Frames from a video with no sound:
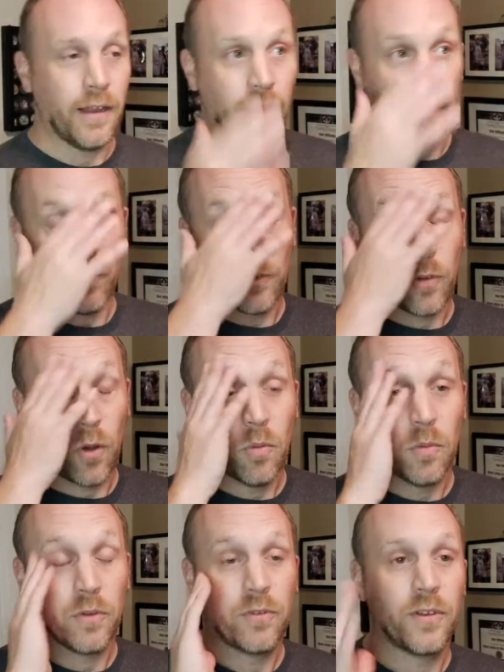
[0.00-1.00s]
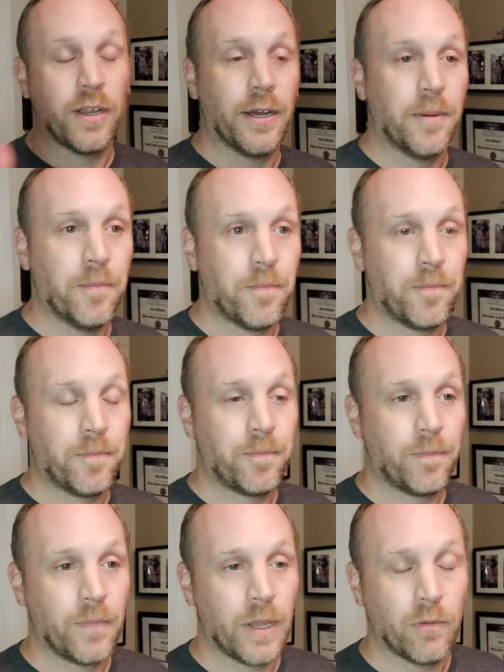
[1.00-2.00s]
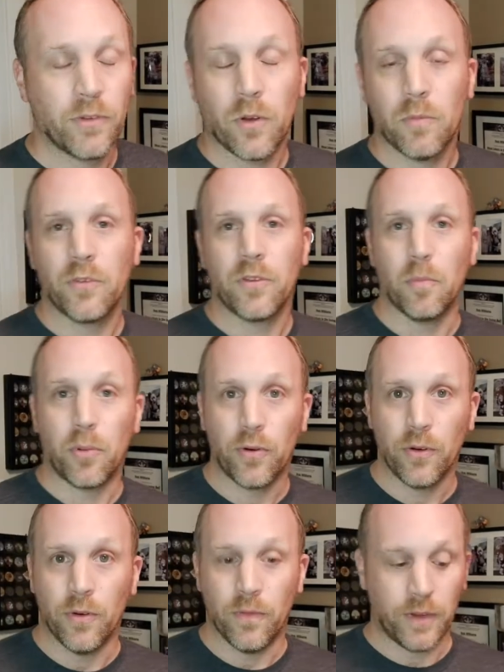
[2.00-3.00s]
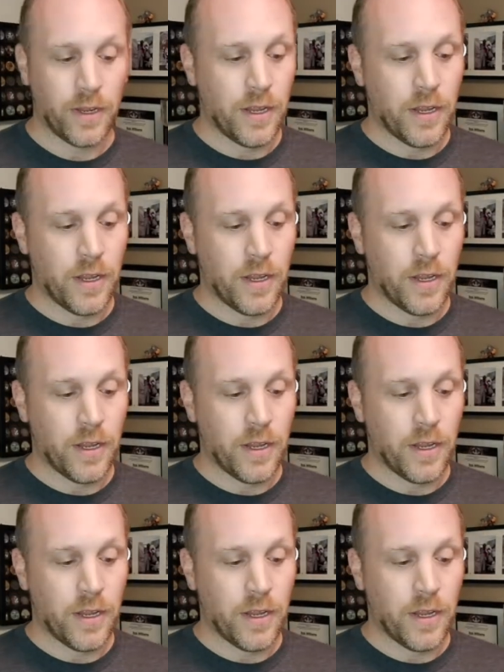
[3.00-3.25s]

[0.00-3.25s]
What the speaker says: It was almost approved,